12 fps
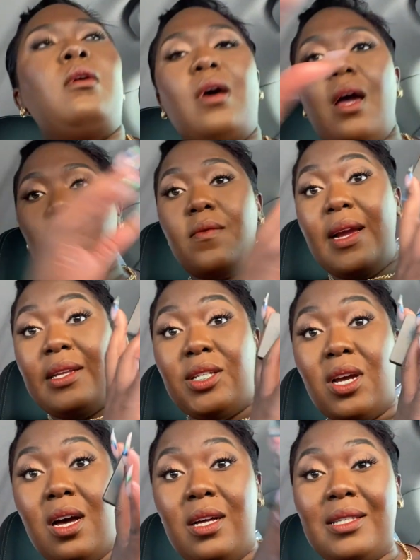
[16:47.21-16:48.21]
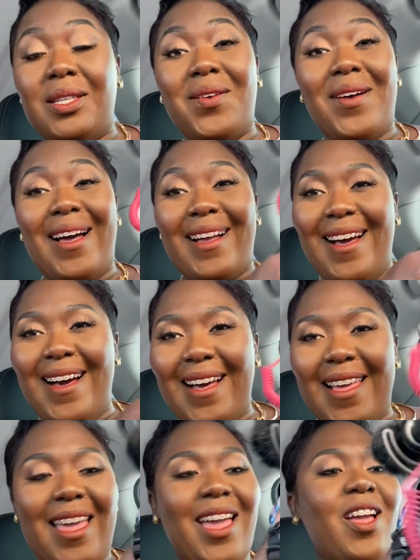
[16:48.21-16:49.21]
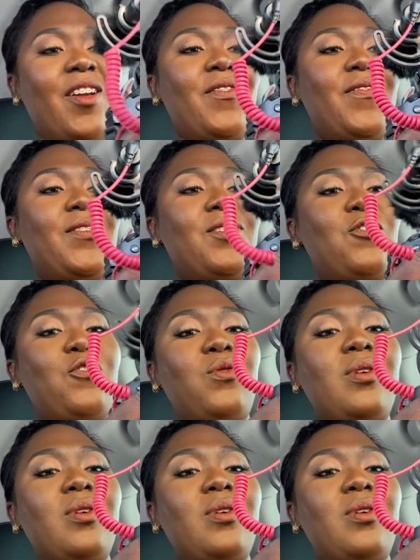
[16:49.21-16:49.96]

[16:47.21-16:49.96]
Alright, y'all. So I got a few